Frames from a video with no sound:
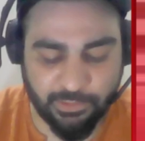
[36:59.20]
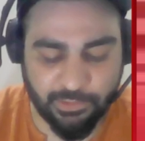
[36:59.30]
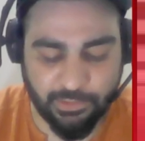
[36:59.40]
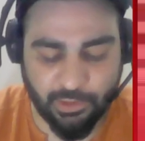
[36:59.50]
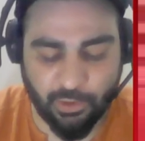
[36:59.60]

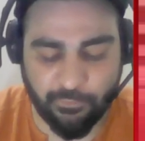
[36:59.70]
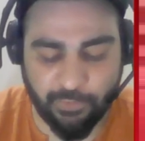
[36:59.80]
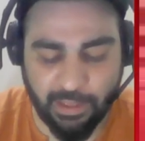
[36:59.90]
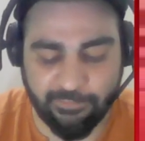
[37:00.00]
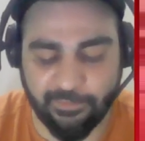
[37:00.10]
of
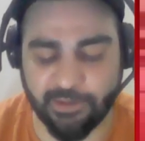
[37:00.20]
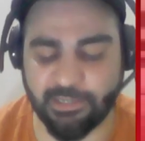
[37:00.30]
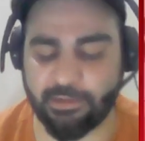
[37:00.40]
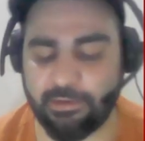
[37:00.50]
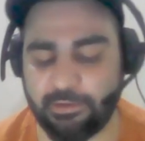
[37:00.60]
f function,
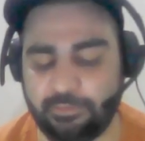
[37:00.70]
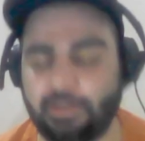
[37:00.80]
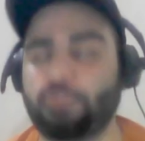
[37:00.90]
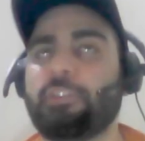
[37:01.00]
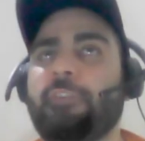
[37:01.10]

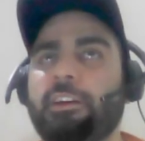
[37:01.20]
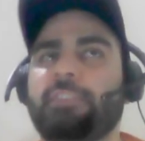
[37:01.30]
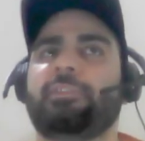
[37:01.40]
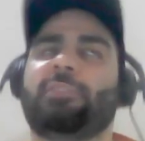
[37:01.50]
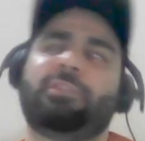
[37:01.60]
values of function
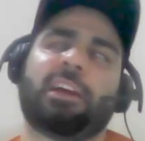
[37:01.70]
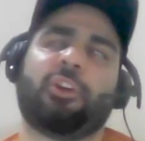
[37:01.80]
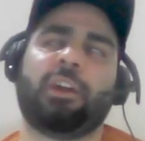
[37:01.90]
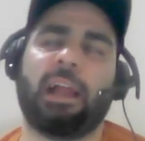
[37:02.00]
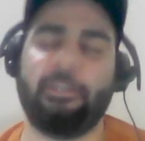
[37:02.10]
which I call
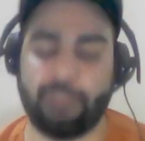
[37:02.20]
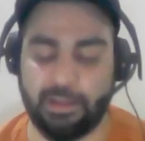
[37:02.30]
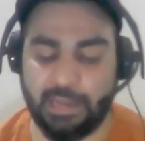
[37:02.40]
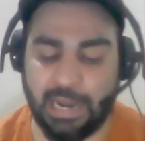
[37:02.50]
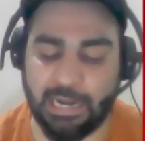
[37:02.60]
f
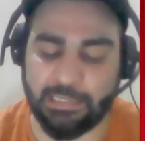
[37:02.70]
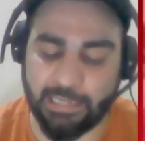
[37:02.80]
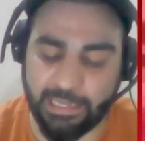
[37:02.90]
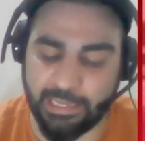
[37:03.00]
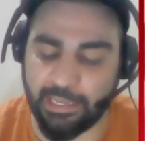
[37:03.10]
at
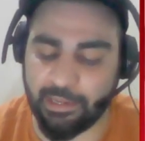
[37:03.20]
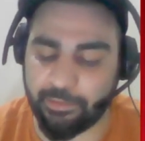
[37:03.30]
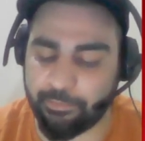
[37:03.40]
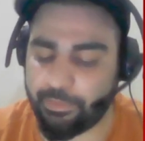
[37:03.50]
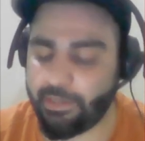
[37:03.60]
a,
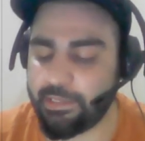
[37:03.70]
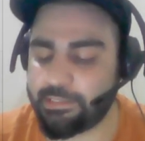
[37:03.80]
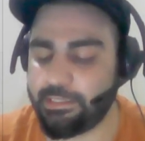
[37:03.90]
b, c and